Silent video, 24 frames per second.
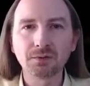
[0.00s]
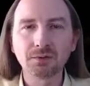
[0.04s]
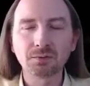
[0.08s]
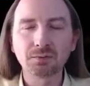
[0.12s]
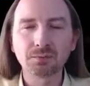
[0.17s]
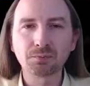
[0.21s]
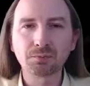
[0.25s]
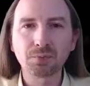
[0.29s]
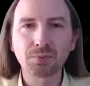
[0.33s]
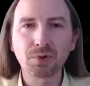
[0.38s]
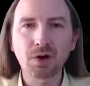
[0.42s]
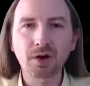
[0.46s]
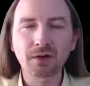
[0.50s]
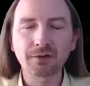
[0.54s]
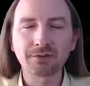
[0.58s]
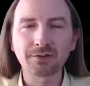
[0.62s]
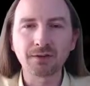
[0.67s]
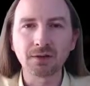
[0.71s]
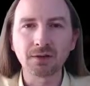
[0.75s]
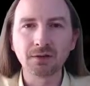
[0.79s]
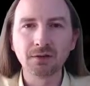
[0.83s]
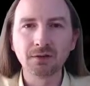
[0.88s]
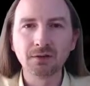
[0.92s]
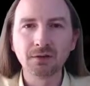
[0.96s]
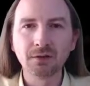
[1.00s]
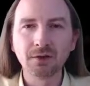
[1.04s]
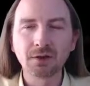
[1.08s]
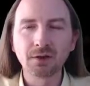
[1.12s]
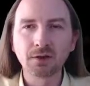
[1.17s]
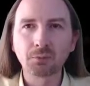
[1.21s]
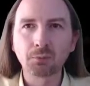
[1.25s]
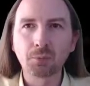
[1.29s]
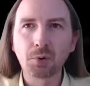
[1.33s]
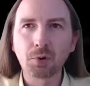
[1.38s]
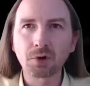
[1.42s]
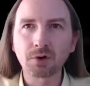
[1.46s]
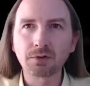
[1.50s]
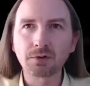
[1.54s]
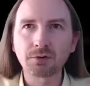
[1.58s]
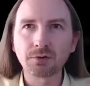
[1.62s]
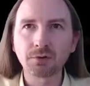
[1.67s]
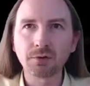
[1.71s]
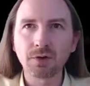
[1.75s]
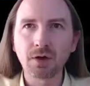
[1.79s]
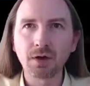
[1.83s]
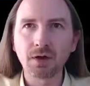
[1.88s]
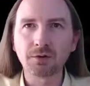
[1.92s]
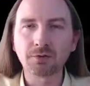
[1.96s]
proxy port
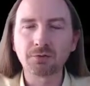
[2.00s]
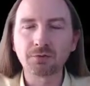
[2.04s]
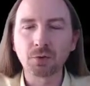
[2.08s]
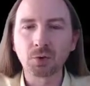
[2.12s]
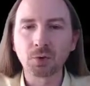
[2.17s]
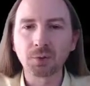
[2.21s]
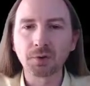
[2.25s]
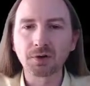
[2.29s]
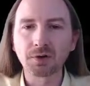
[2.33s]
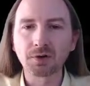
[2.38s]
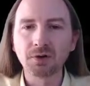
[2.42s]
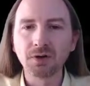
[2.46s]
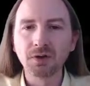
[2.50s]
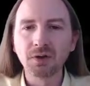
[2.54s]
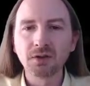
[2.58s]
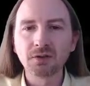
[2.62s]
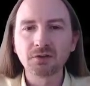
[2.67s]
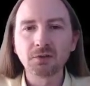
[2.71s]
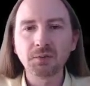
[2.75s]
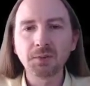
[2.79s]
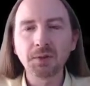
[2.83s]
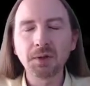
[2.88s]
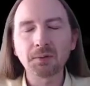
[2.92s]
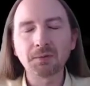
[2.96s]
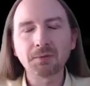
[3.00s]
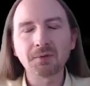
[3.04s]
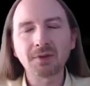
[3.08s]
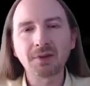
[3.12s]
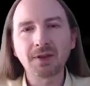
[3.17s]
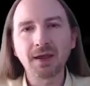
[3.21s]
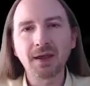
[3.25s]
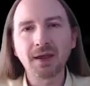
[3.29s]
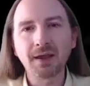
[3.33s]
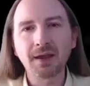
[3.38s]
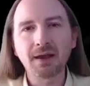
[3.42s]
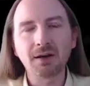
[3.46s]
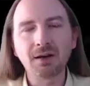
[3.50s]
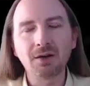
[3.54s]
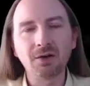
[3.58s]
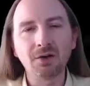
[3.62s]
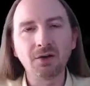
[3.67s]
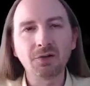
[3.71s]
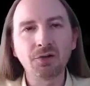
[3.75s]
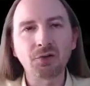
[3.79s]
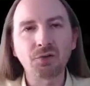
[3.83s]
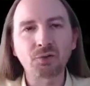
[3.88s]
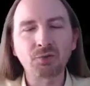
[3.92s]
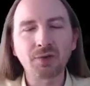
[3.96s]
forward to be able to get at
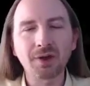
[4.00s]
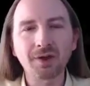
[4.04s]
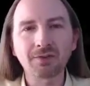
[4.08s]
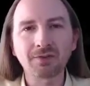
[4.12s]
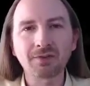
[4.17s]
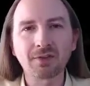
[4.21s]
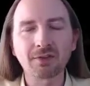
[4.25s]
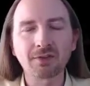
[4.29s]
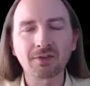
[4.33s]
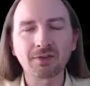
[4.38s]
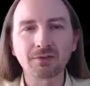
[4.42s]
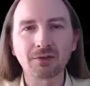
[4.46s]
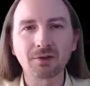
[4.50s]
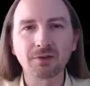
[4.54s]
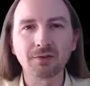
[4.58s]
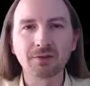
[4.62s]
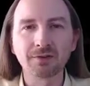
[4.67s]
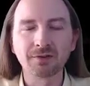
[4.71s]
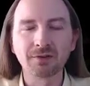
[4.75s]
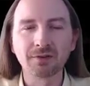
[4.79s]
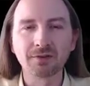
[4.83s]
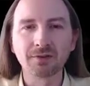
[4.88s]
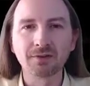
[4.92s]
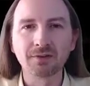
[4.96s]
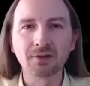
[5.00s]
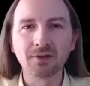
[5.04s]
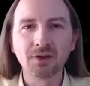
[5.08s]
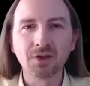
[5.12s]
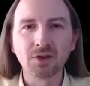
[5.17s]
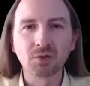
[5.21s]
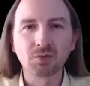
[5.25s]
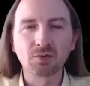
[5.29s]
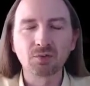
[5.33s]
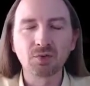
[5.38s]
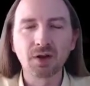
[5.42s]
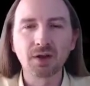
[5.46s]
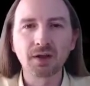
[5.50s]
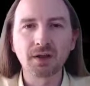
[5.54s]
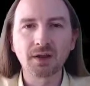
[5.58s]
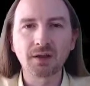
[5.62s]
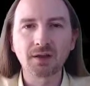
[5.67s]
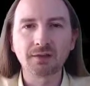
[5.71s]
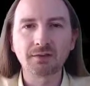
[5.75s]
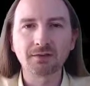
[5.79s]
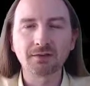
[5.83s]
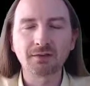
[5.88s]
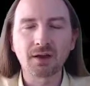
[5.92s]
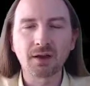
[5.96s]
all the rest of the services running
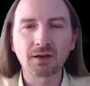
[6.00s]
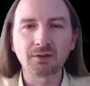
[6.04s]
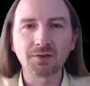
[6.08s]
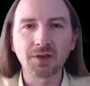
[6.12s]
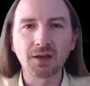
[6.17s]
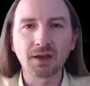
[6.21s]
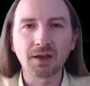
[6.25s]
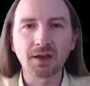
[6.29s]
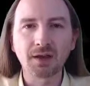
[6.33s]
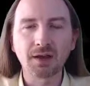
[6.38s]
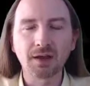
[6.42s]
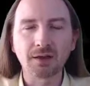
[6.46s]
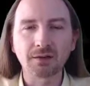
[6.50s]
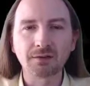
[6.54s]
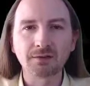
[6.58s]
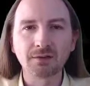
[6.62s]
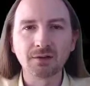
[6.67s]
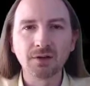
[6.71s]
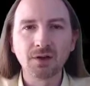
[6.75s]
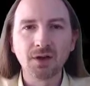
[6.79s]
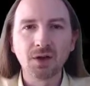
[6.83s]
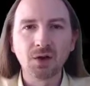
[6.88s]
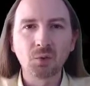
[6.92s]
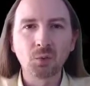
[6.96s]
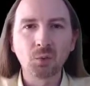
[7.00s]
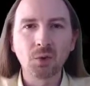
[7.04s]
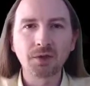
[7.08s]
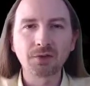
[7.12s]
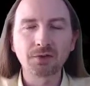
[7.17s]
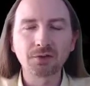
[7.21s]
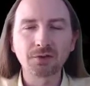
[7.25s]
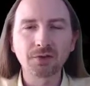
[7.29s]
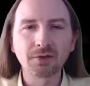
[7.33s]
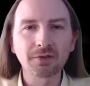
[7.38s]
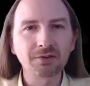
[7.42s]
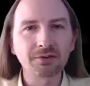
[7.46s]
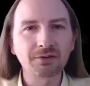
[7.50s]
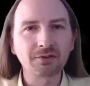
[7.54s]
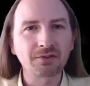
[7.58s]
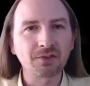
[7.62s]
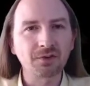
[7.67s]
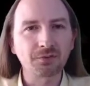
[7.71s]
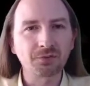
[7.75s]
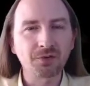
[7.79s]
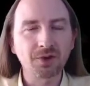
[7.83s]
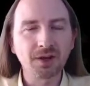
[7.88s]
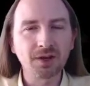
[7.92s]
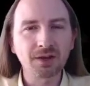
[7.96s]
inside of AKS. Whether this is the
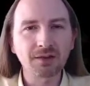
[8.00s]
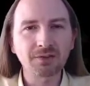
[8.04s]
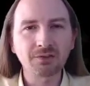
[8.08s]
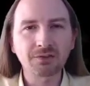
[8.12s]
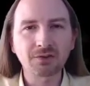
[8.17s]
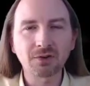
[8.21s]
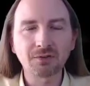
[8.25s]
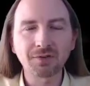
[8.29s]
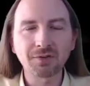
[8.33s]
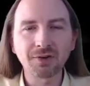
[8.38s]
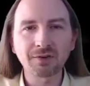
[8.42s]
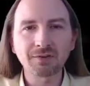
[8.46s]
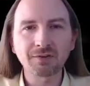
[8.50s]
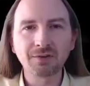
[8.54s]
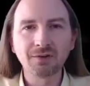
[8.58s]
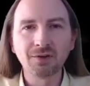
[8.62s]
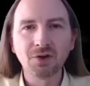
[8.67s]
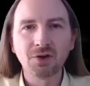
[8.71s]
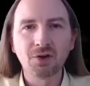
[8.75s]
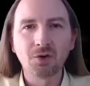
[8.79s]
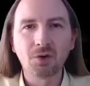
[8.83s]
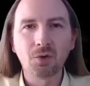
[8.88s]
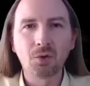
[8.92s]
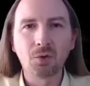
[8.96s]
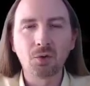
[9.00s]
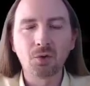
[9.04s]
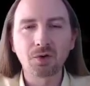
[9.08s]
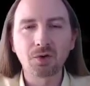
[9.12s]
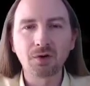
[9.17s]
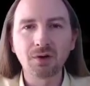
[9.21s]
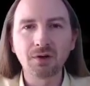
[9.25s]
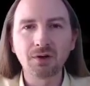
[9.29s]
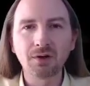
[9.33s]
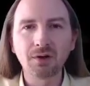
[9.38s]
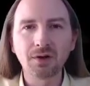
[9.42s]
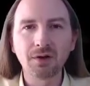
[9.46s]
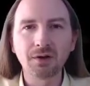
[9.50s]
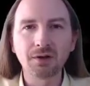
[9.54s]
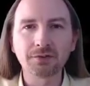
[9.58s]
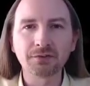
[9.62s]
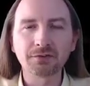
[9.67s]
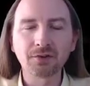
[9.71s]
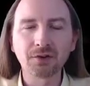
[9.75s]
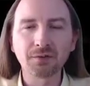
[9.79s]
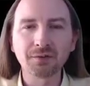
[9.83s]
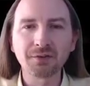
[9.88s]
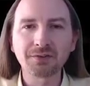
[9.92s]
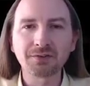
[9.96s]
front end service or a
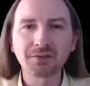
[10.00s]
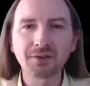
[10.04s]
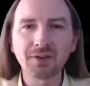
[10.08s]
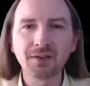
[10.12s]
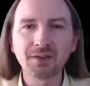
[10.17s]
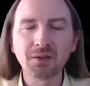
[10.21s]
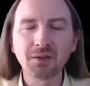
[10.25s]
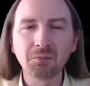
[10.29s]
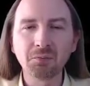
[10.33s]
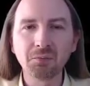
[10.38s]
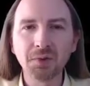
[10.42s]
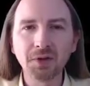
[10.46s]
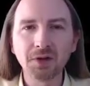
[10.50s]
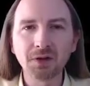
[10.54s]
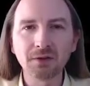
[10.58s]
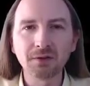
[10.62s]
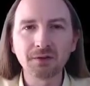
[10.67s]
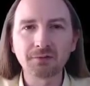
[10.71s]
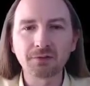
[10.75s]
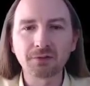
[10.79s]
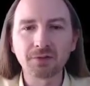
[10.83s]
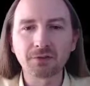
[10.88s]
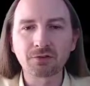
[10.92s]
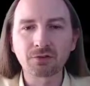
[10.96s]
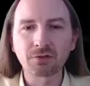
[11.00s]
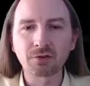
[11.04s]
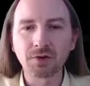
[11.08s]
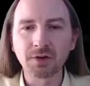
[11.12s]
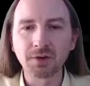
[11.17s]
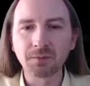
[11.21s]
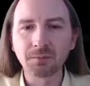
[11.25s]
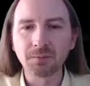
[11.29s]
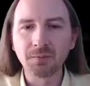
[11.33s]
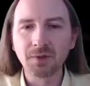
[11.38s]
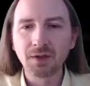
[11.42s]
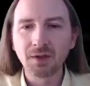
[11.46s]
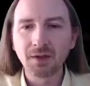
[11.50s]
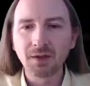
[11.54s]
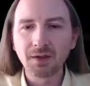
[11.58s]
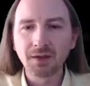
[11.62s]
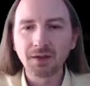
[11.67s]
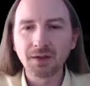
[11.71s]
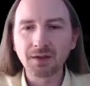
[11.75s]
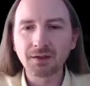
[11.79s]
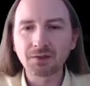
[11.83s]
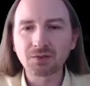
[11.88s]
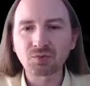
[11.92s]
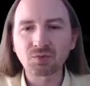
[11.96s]
service in the middle of the stream,
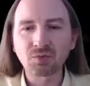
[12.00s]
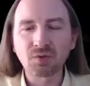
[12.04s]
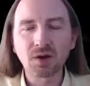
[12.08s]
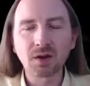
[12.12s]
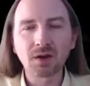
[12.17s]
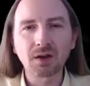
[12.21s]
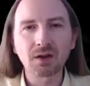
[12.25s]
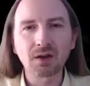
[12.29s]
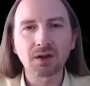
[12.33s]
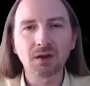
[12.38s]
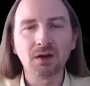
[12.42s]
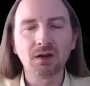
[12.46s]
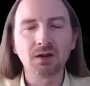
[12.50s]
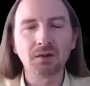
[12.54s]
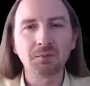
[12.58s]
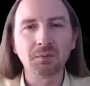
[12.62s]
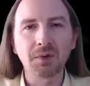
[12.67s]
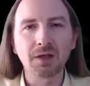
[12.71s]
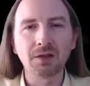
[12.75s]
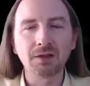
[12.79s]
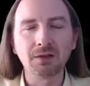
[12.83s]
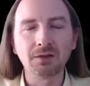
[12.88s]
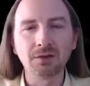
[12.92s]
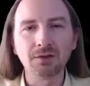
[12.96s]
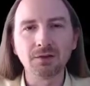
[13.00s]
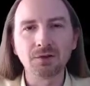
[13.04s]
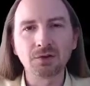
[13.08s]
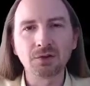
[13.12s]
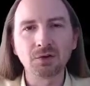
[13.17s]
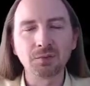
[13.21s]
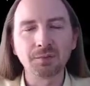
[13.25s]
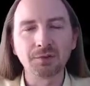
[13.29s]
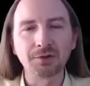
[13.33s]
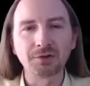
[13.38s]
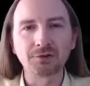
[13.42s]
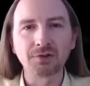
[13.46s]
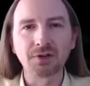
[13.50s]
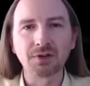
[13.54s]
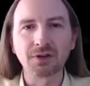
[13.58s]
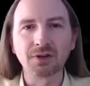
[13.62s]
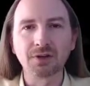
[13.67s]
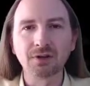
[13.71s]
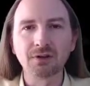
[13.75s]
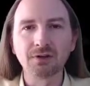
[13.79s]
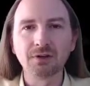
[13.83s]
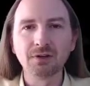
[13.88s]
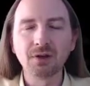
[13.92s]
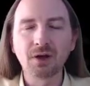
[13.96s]
it's running on my local machine,
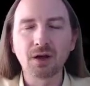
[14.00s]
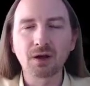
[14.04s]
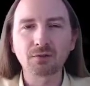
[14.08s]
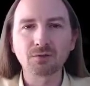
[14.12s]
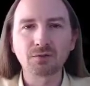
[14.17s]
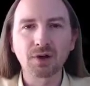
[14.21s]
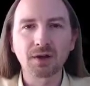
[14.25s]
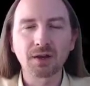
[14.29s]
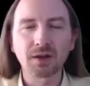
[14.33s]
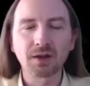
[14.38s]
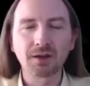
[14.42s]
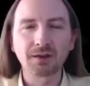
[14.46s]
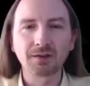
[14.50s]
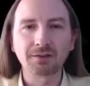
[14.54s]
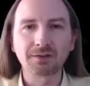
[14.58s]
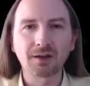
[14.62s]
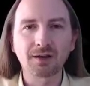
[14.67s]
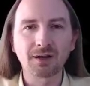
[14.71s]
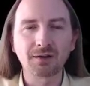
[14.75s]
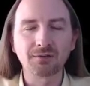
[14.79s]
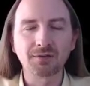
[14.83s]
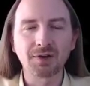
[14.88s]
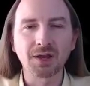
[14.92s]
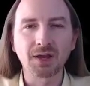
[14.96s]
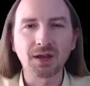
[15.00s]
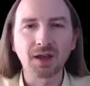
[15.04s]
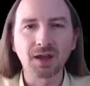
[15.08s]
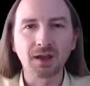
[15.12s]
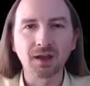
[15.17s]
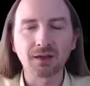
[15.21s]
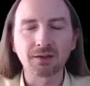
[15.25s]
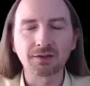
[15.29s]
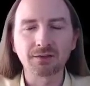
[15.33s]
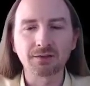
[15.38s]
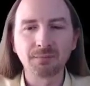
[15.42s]
not running inside of AKS.